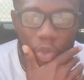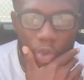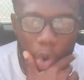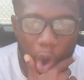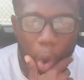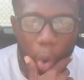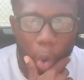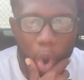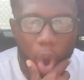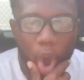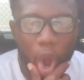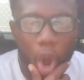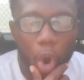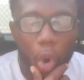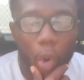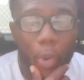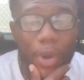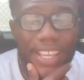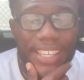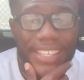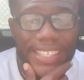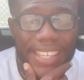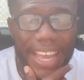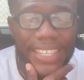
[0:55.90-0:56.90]
know.
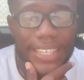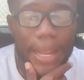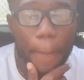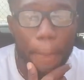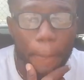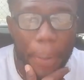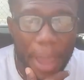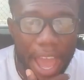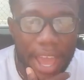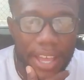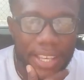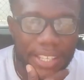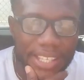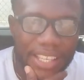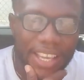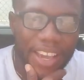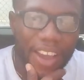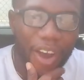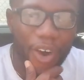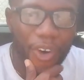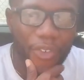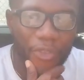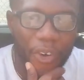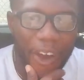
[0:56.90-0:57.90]
We set the pace
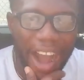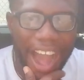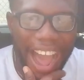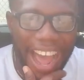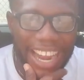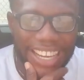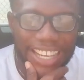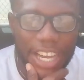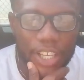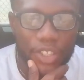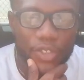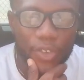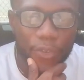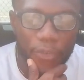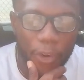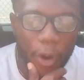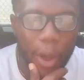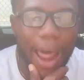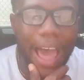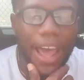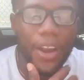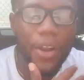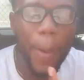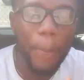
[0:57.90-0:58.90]
for others to
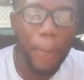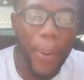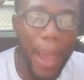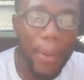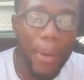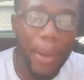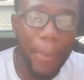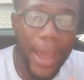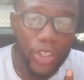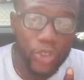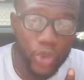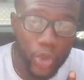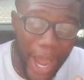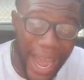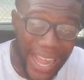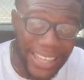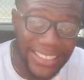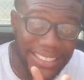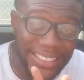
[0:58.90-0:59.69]
follow. No pay me be doa